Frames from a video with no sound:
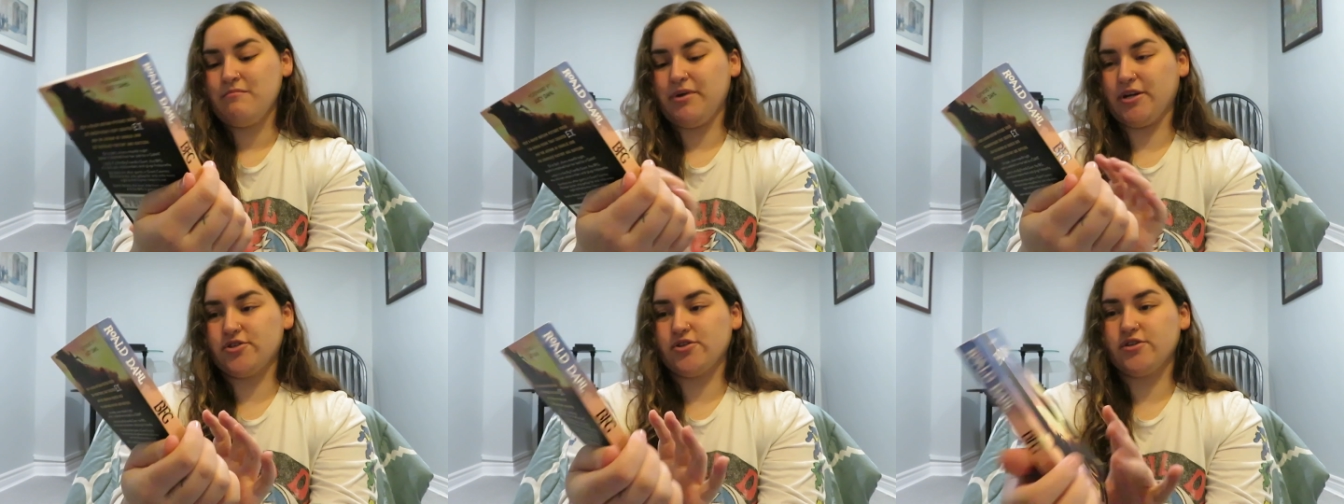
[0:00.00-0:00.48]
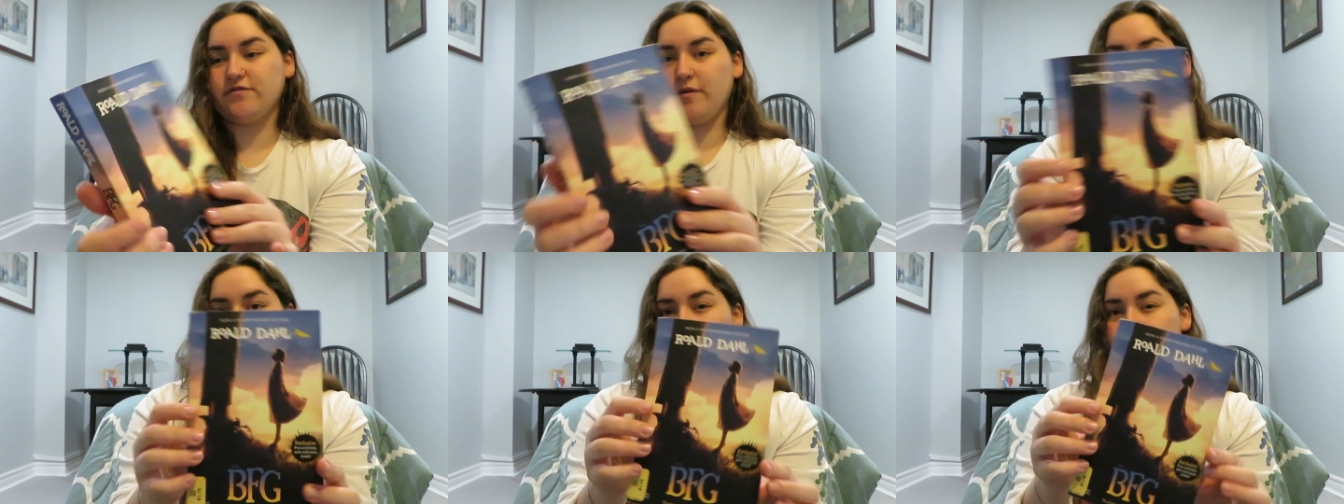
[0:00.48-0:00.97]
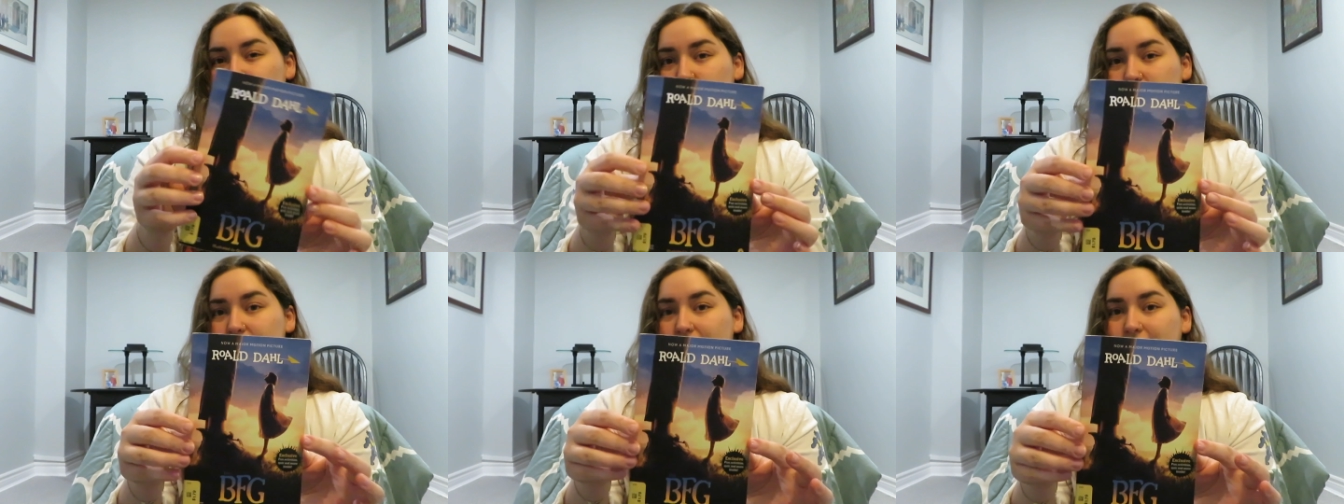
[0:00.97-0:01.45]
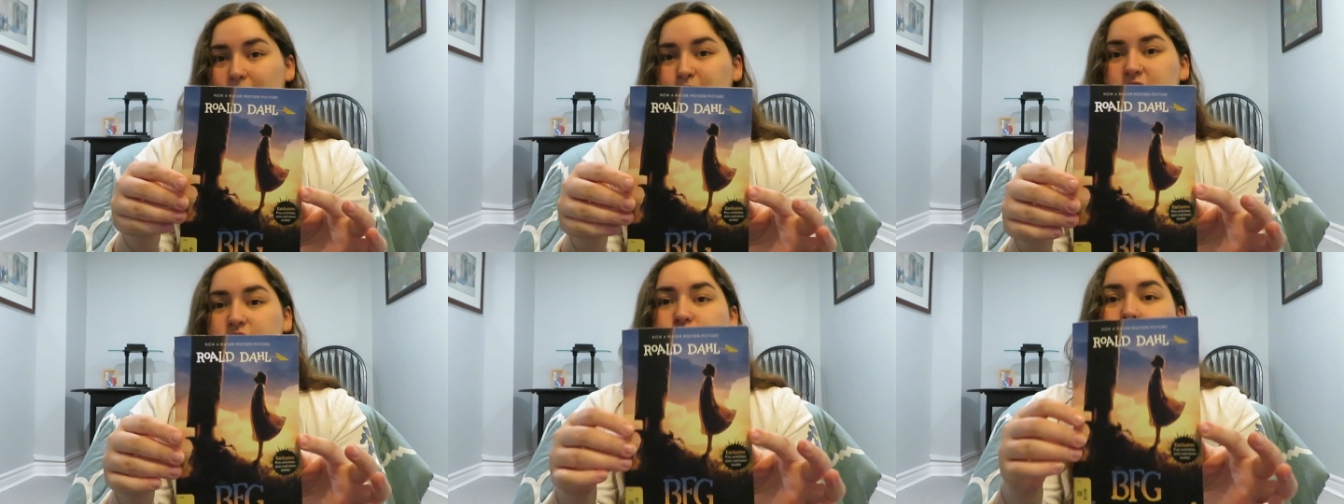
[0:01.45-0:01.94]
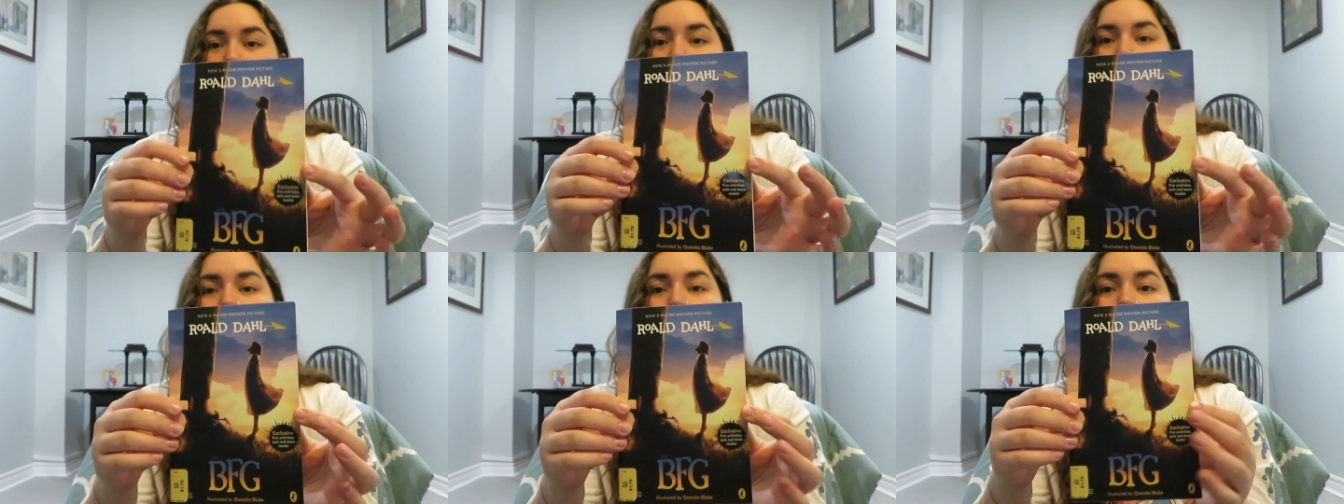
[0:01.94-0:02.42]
pictures from like the movie adaptation.